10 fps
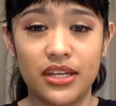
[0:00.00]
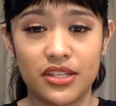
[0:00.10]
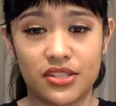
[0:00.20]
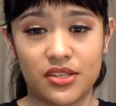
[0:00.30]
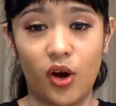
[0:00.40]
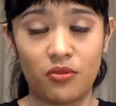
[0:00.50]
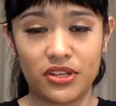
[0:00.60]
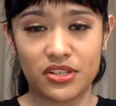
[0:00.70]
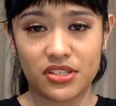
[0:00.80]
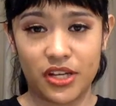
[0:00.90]
it's
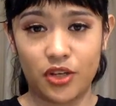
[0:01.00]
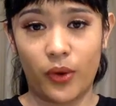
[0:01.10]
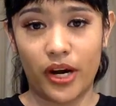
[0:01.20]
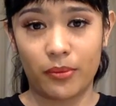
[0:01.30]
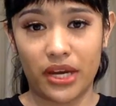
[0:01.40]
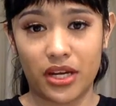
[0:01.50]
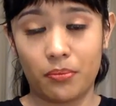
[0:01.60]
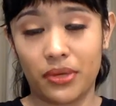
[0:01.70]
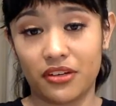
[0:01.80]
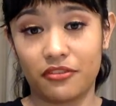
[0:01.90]
obvious that you're wearing
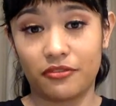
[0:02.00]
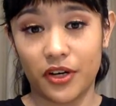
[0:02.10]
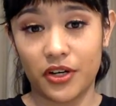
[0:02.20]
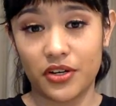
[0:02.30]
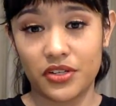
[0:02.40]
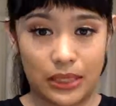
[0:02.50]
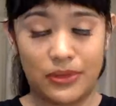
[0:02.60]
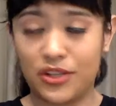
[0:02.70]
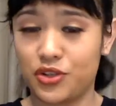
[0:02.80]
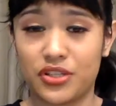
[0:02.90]
makeup, but in photos it
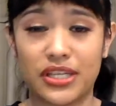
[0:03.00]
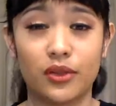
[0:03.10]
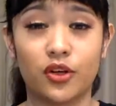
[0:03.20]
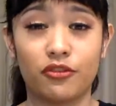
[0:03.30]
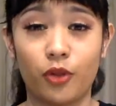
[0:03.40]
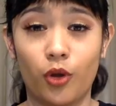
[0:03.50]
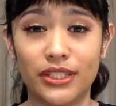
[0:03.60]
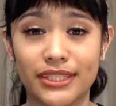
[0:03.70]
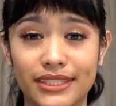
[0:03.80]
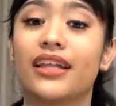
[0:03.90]
makes your skin look
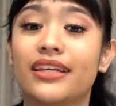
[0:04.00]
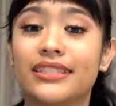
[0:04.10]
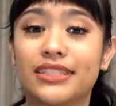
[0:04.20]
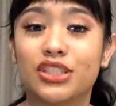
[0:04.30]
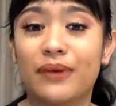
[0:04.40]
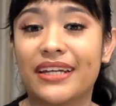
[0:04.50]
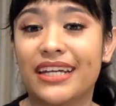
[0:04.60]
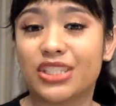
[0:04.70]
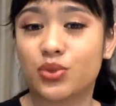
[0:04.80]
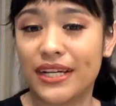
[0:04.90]
flawless. That leads into my
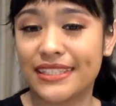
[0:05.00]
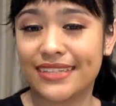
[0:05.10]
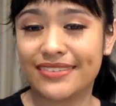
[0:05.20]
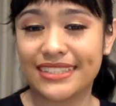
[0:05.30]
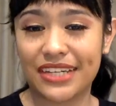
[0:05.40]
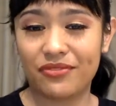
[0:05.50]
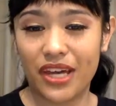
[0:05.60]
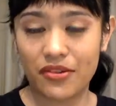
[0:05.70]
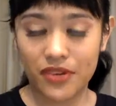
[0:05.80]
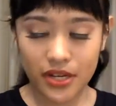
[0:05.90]
next 2017
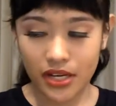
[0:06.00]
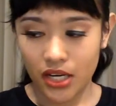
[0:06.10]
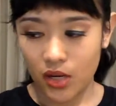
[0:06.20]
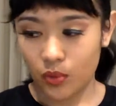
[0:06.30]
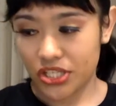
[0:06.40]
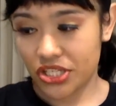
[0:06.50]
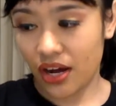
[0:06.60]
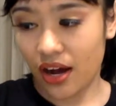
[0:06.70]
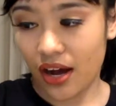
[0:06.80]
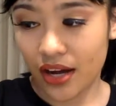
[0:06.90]
favorite, which
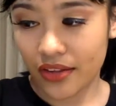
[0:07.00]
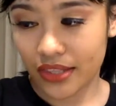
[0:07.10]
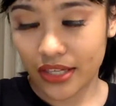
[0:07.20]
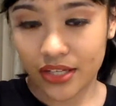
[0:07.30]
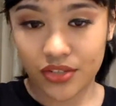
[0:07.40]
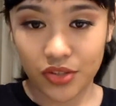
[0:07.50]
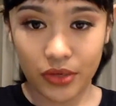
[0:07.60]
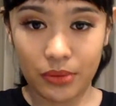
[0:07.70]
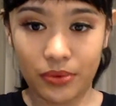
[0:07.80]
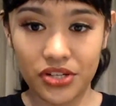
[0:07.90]
are these
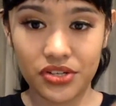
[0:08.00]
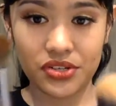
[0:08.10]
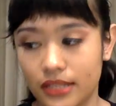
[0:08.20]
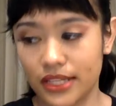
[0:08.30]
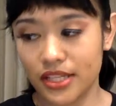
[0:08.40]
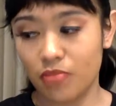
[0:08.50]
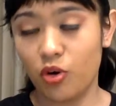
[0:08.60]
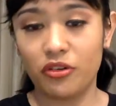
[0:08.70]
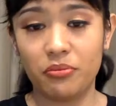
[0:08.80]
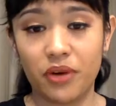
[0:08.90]
3 brushes. These are
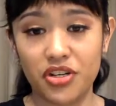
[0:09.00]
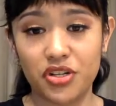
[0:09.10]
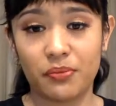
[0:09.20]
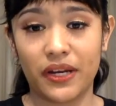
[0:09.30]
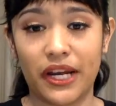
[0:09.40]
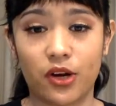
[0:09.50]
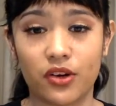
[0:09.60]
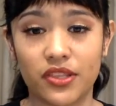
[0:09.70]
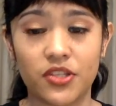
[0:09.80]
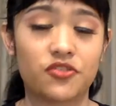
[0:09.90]
Morphe brushes, but I
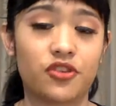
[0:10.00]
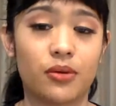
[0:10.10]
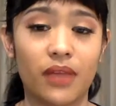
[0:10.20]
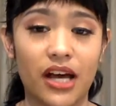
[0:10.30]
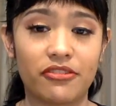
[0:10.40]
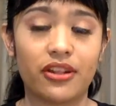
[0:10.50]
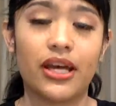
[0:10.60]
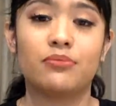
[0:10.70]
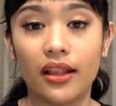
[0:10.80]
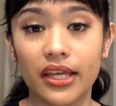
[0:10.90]
got these from Life
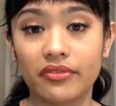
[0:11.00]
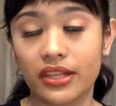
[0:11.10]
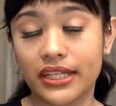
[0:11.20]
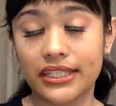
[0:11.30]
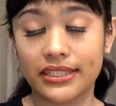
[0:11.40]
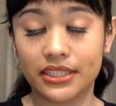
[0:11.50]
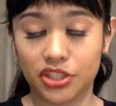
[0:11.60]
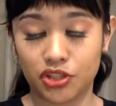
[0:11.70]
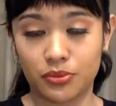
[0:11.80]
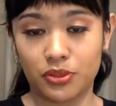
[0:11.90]
Glam. I'll leave a link in the
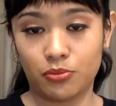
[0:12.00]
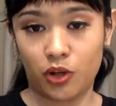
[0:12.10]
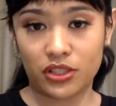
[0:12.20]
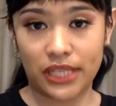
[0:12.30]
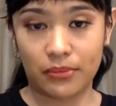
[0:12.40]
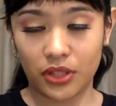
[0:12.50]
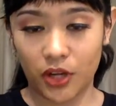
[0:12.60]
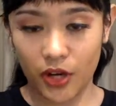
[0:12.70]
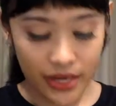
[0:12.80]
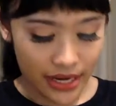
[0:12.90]
description box down
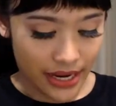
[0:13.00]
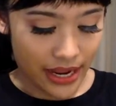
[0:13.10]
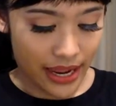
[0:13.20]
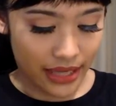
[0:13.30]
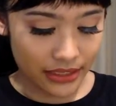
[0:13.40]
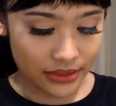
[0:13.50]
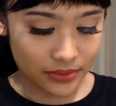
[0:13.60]
below. And